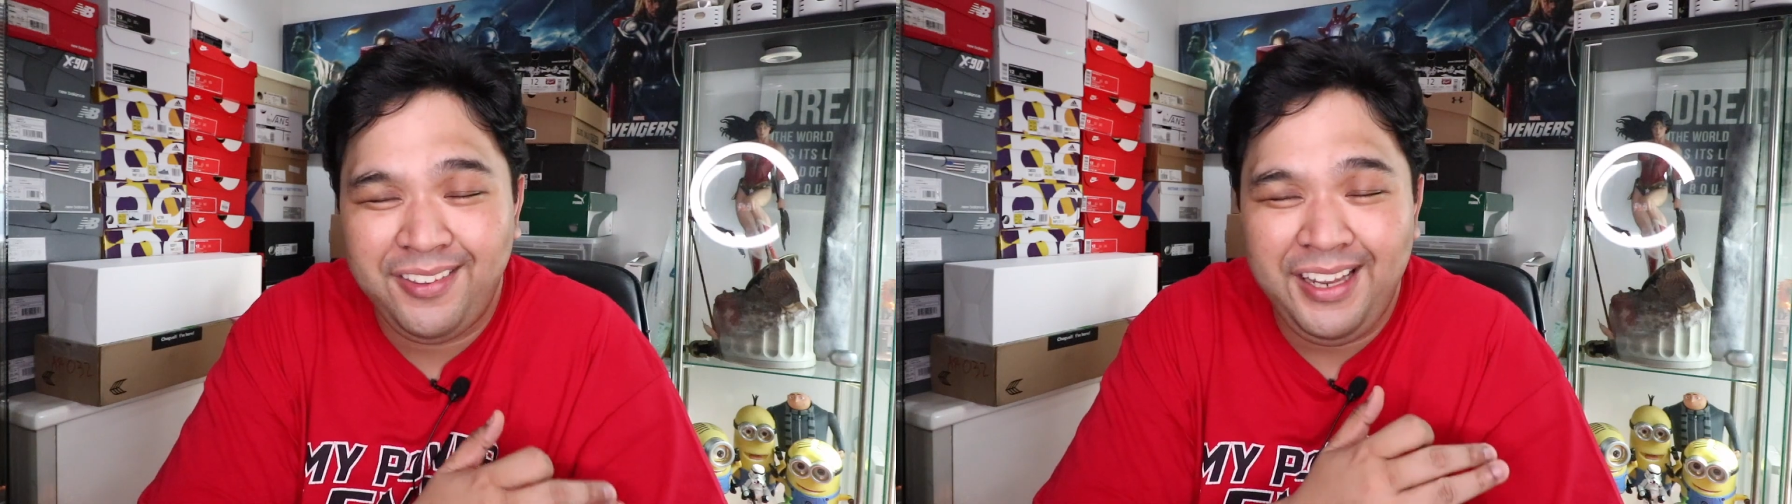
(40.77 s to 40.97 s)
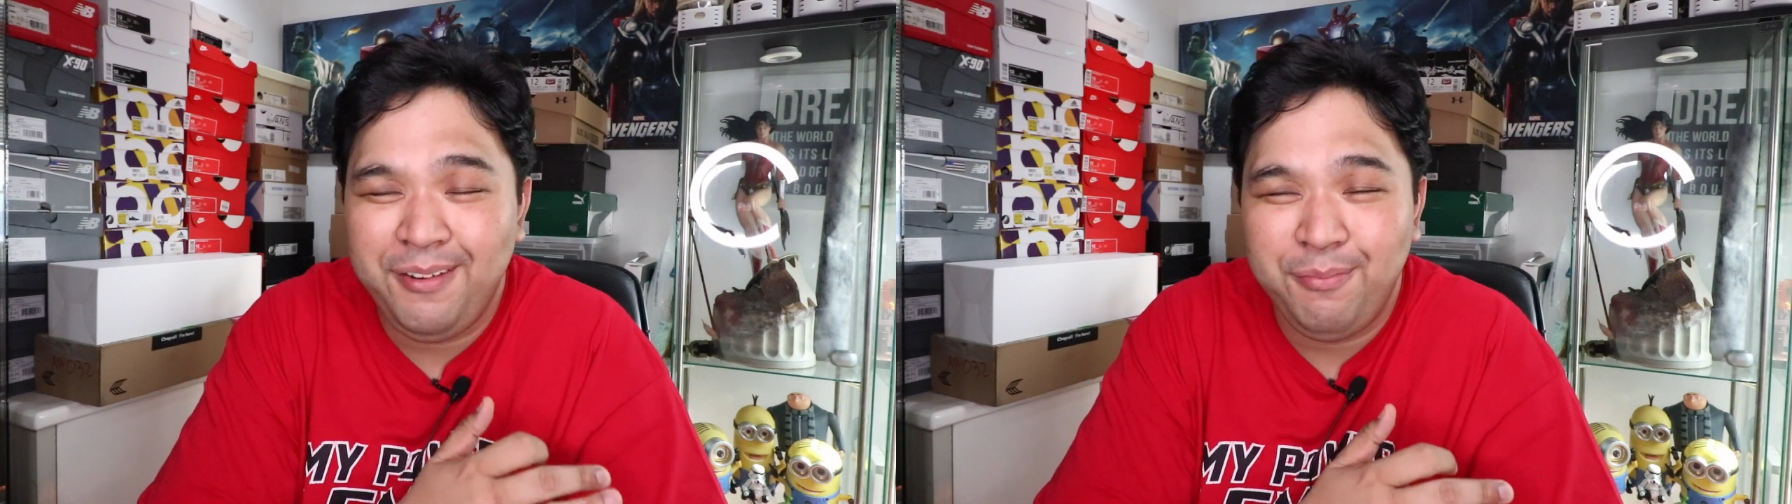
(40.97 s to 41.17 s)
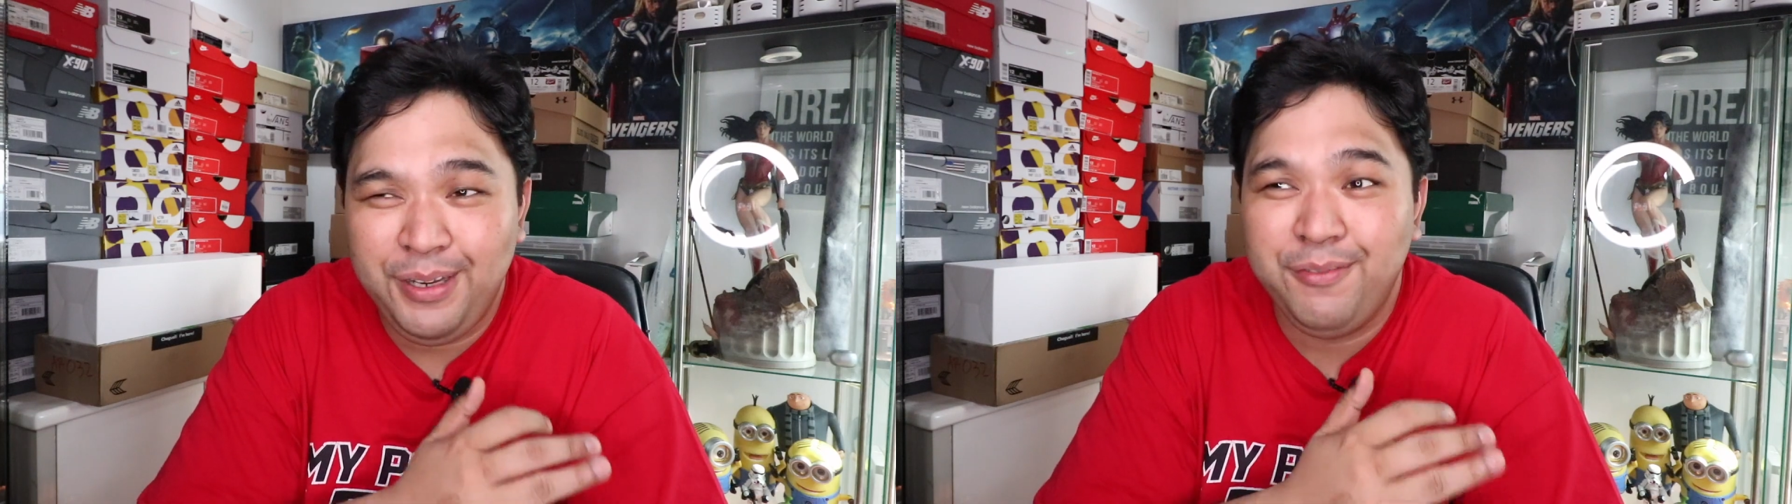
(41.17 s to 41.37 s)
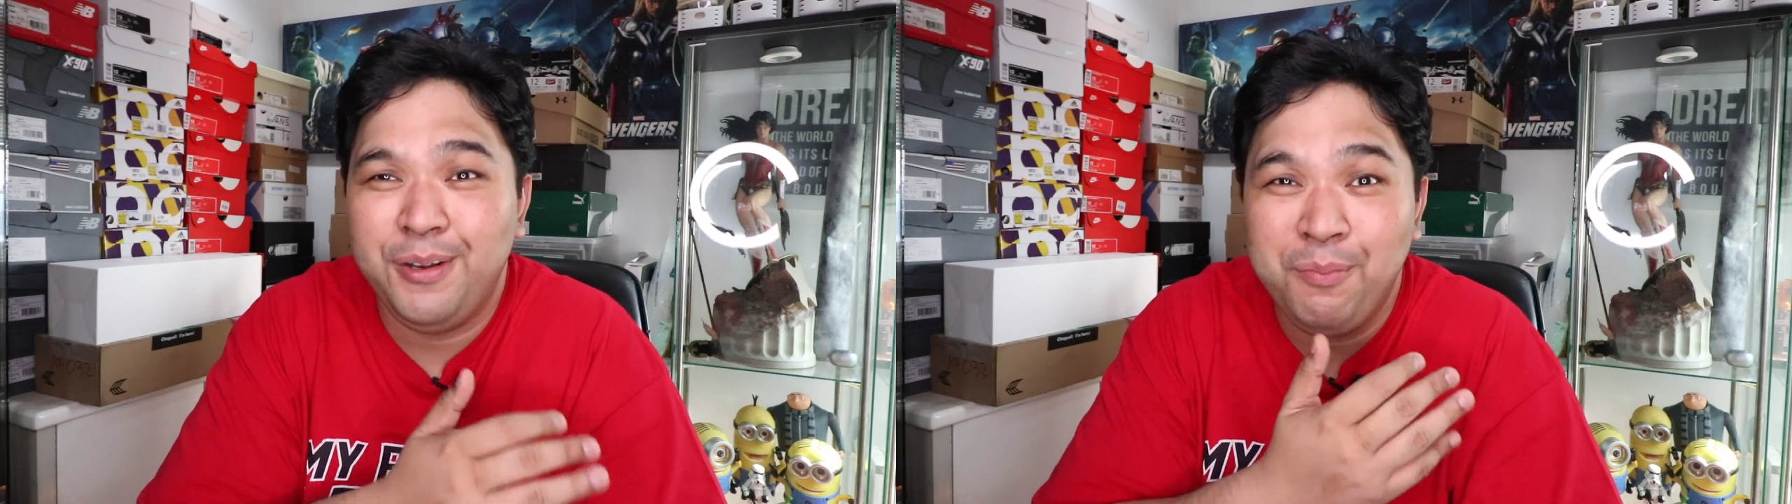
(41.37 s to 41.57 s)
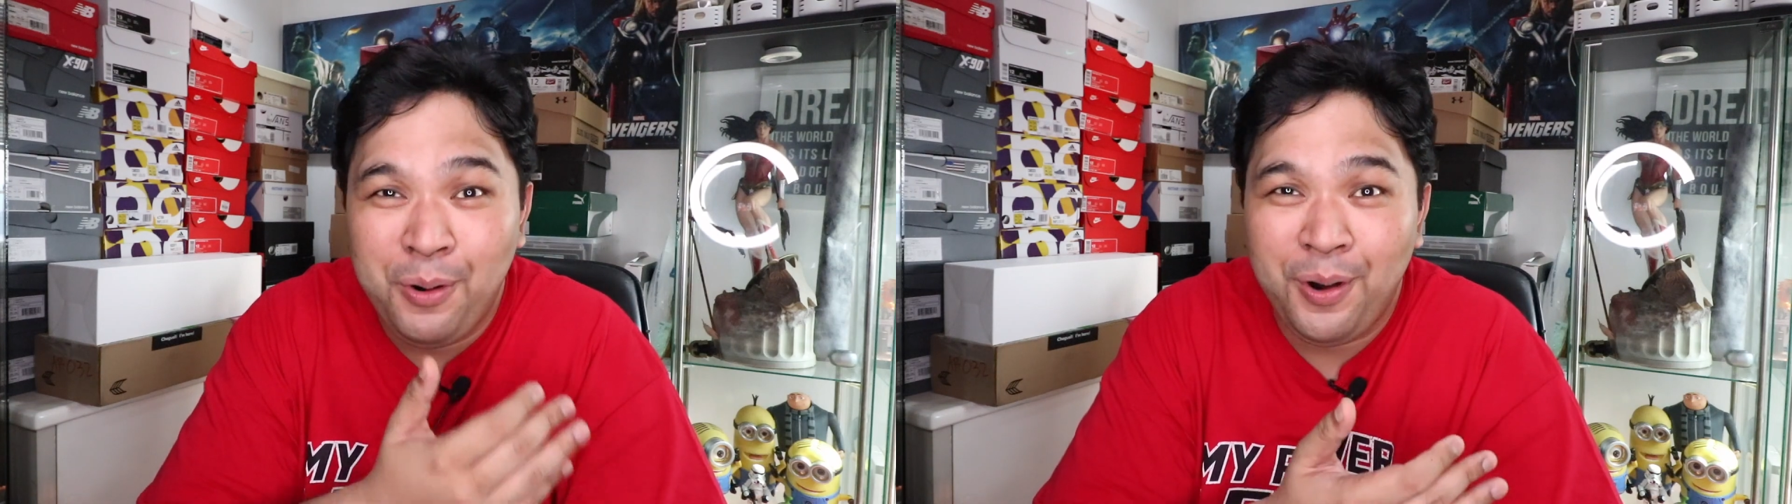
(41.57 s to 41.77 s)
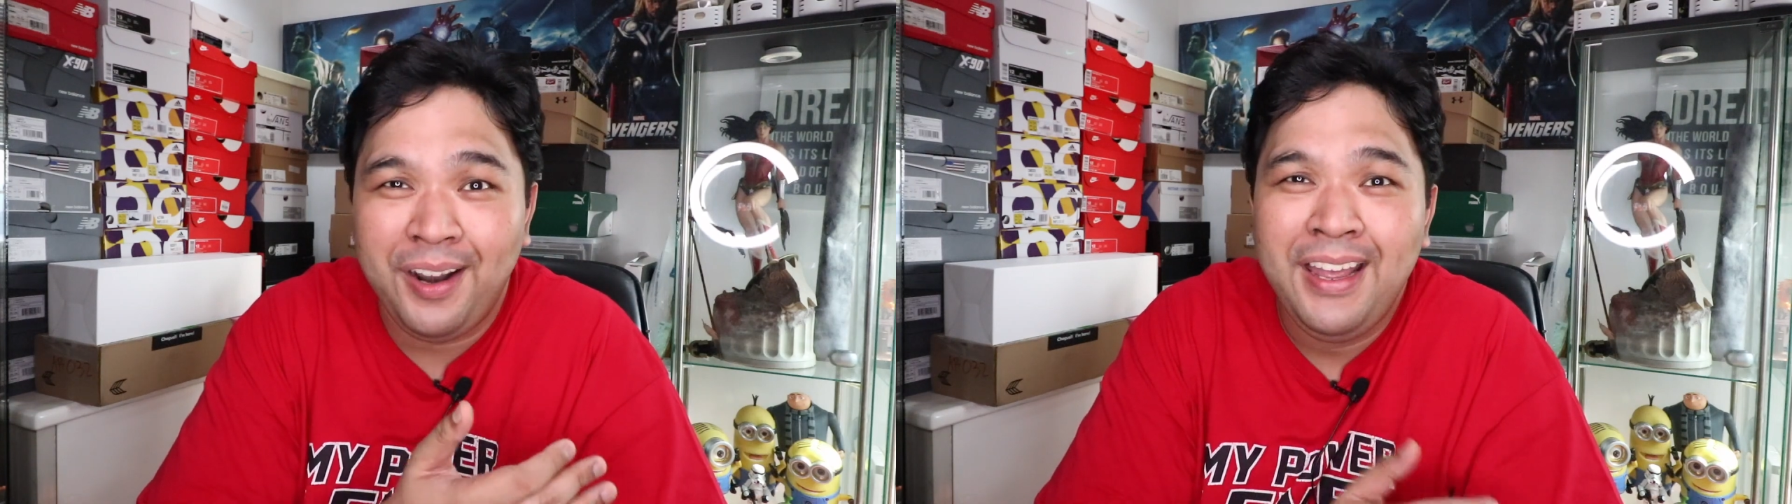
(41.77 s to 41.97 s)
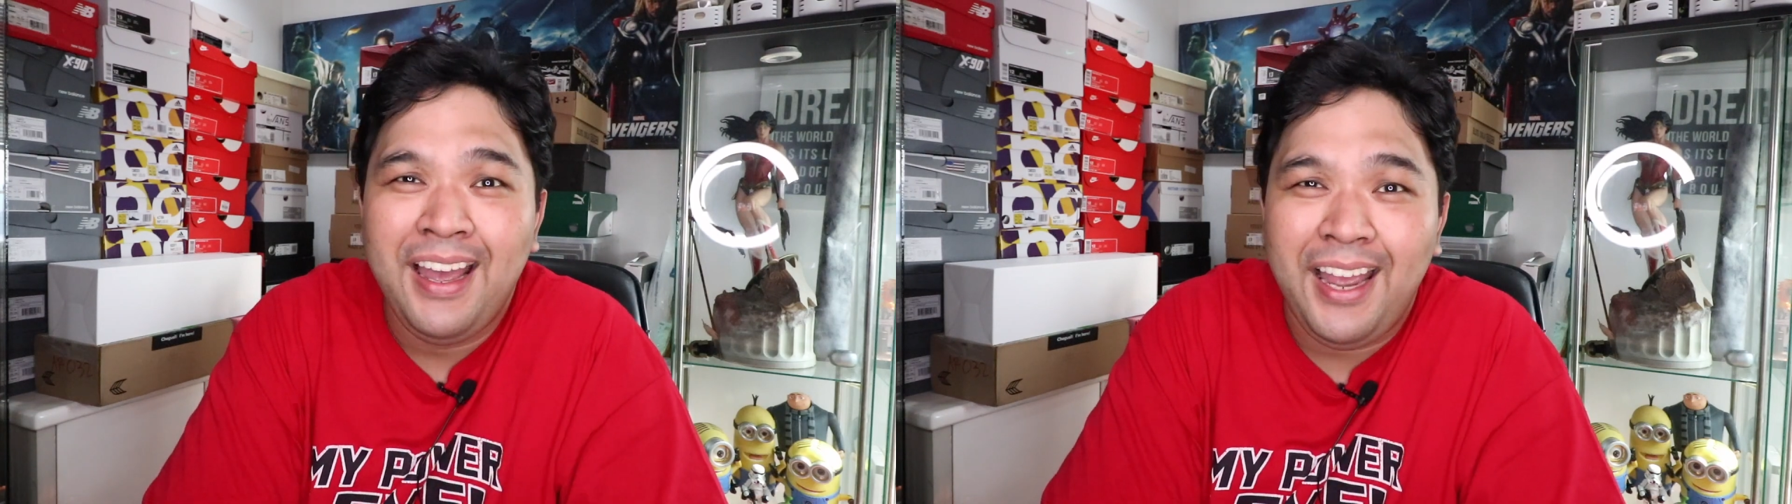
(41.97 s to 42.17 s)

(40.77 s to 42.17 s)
thing even more.